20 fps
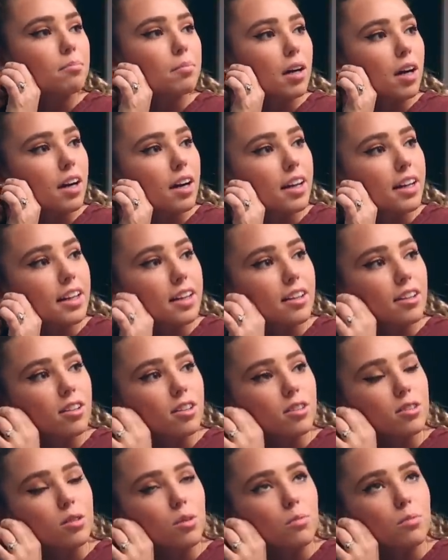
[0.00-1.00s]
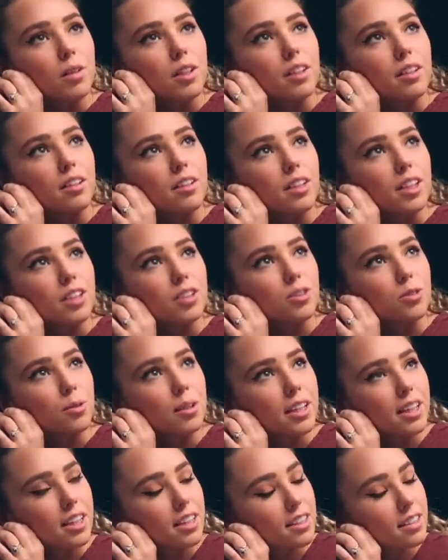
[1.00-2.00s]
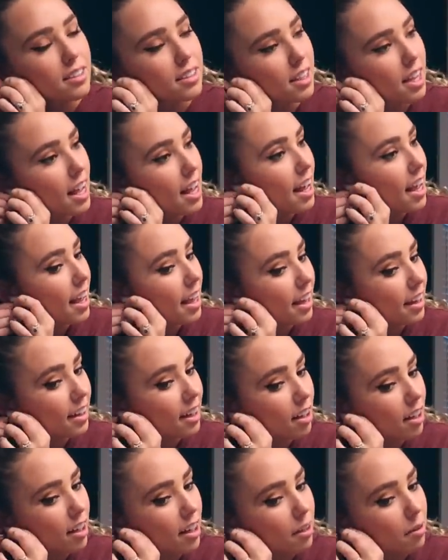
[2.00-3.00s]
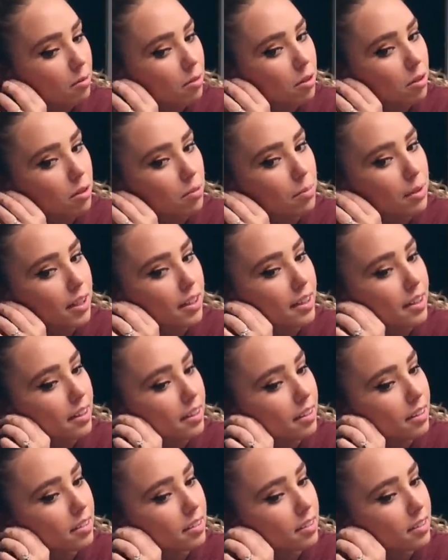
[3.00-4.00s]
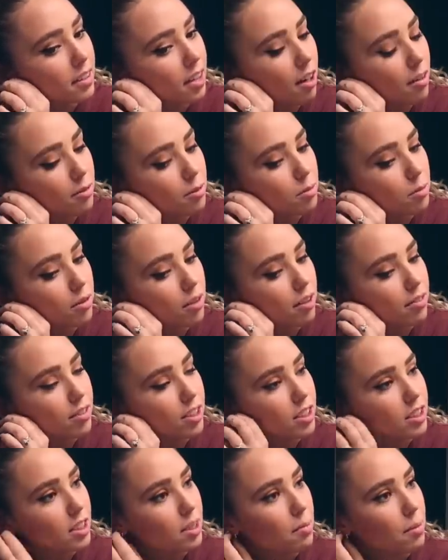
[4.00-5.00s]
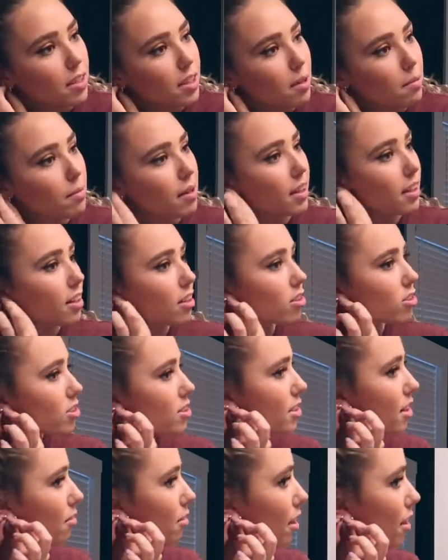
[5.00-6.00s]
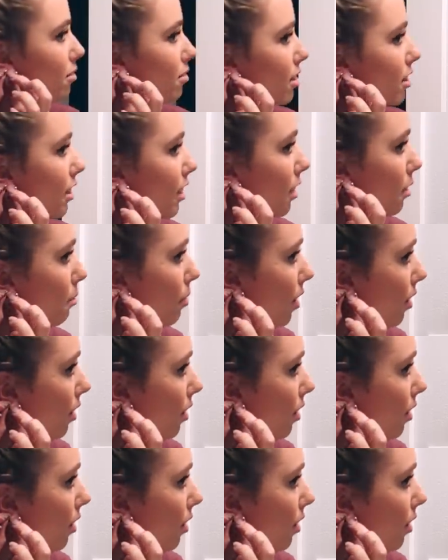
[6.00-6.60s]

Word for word: my ears will enjoy these and I will be comfortable enough to sleep in them, and then I'll just never have to take them